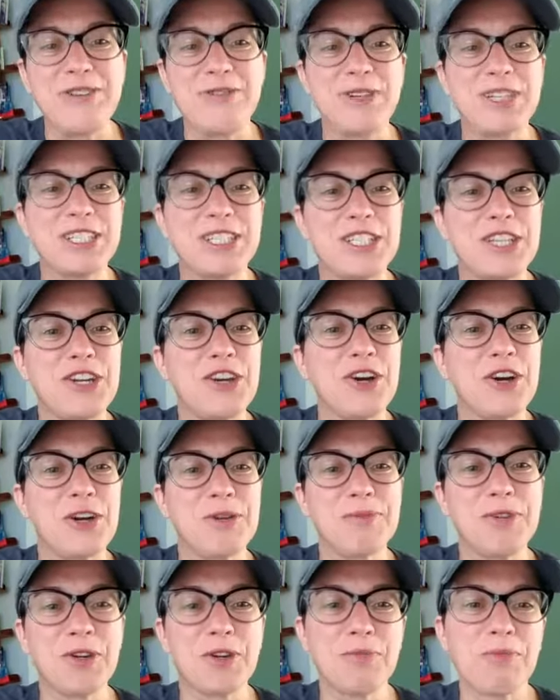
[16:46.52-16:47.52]
was an
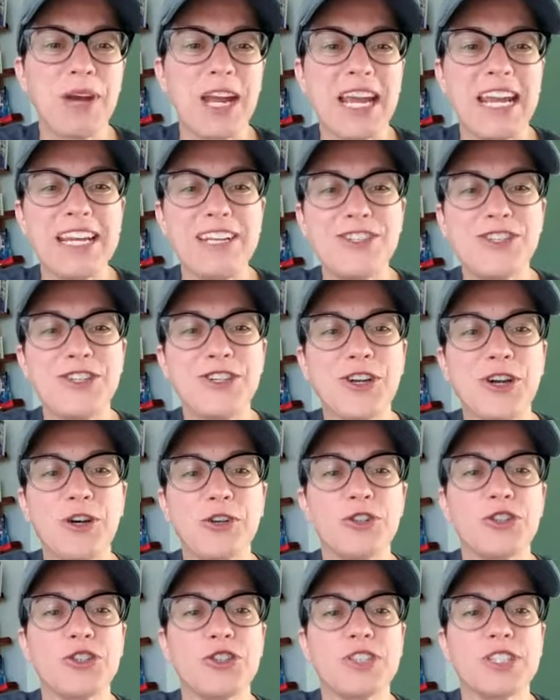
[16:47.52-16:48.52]
herb known by ancient
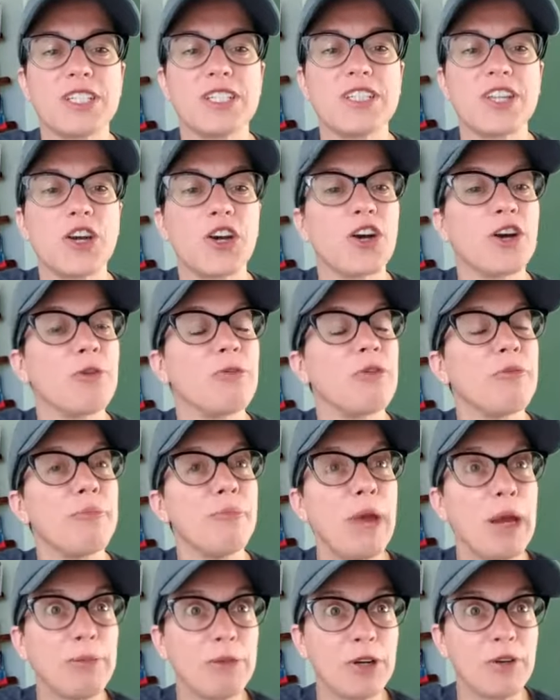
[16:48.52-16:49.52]
cultures as the herb of
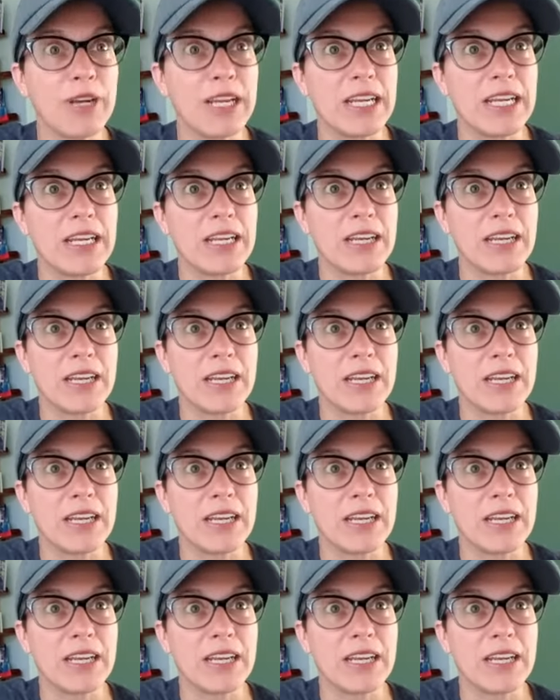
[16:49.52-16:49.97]
memory.